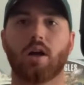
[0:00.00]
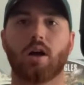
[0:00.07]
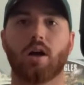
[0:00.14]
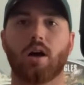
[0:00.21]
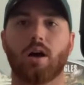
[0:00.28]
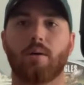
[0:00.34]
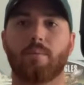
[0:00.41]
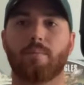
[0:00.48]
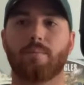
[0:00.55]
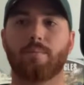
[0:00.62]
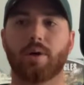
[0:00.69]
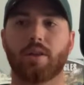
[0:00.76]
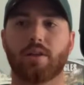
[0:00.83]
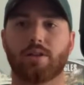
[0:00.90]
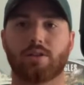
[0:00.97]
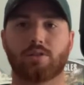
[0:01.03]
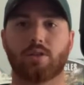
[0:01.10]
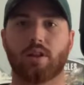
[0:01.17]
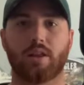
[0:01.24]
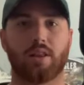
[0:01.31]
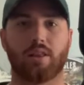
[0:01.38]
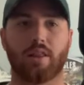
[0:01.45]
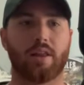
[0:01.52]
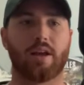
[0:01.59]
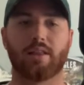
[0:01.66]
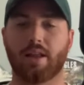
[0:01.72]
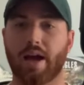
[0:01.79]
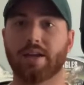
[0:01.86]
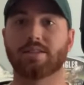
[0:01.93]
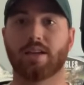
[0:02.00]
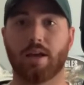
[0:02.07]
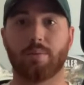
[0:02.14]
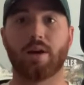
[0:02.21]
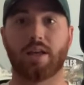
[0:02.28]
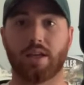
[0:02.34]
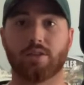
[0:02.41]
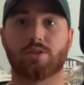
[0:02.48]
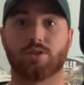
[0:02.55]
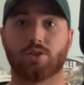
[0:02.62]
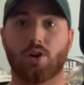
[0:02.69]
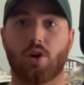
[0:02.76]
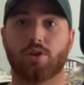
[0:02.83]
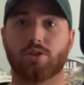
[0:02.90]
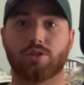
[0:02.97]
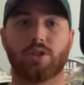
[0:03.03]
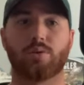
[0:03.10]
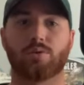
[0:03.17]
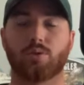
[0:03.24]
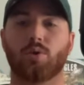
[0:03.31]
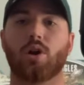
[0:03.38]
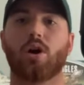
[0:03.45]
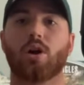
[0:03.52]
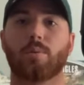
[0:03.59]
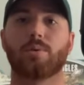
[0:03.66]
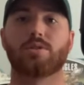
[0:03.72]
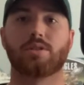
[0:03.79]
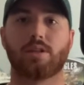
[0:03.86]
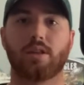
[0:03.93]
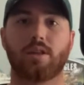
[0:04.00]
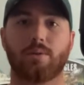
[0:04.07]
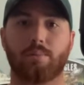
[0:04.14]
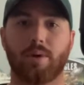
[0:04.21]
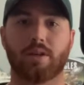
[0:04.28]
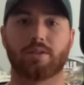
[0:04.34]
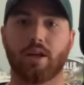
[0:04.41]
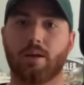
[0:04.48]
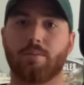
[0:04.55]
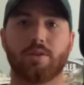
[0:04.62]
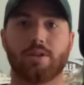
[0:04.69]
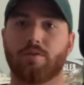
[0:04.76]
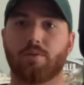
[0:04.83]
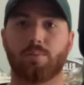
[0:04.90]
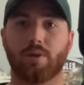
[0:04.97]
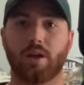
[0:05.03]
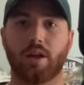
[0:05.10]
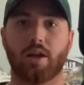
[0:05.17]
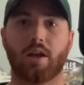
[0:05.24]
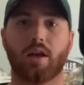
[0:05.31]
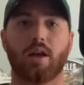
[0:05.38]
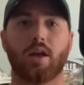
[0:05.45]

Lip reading: But it's just that last game against the Chargers, it was 100% the best game he's ever played.